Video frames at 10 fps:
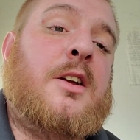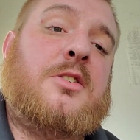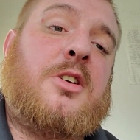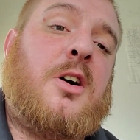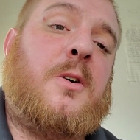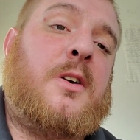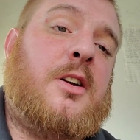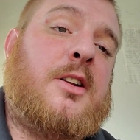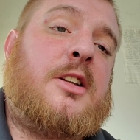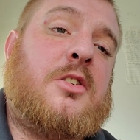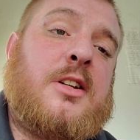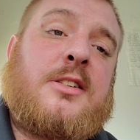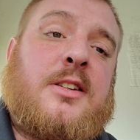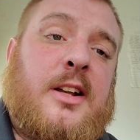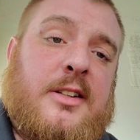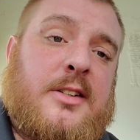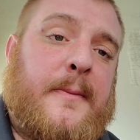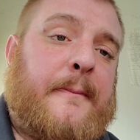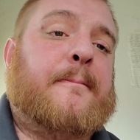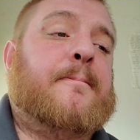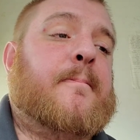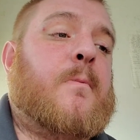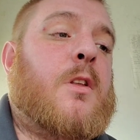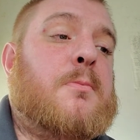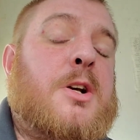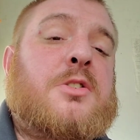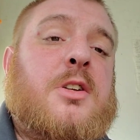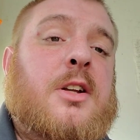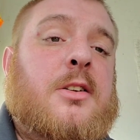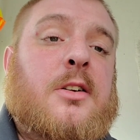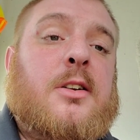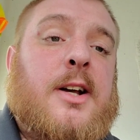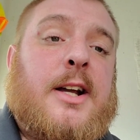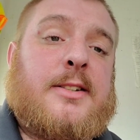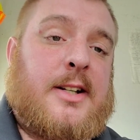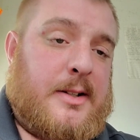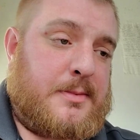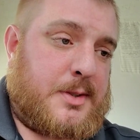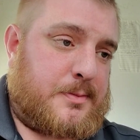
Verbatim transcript: So you know they do these things, especially during the night times